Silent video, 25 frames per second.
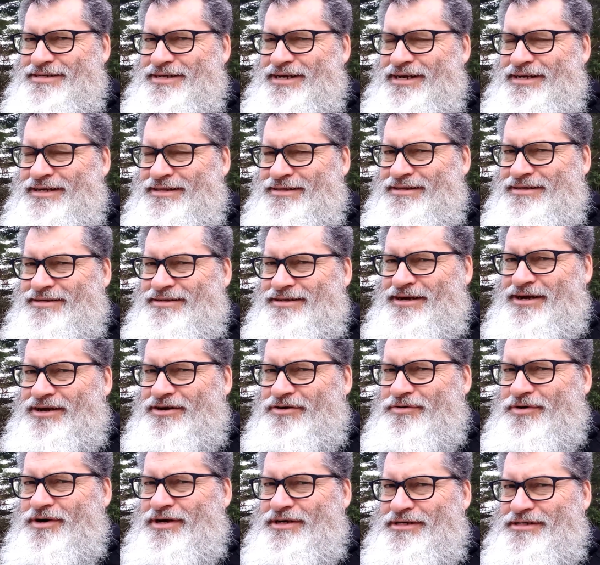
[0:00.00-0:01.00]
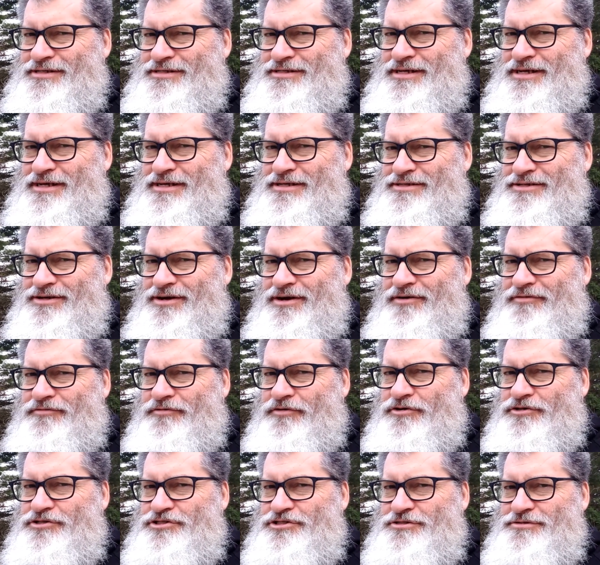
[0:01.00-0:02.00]
to anything Aquinas says on
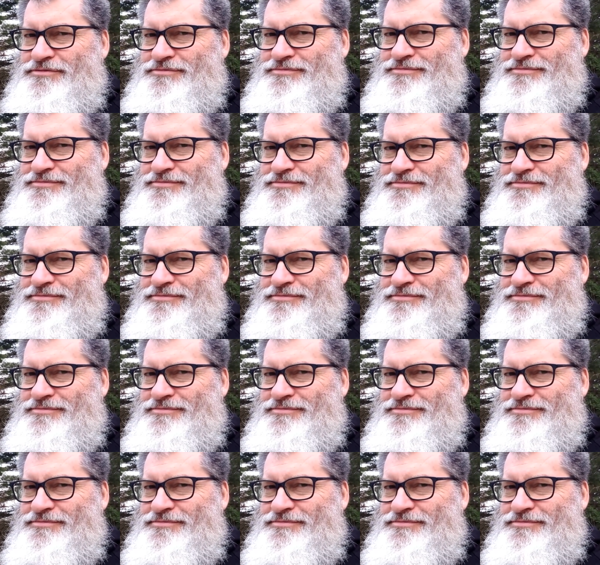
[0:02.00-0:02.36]
virtue.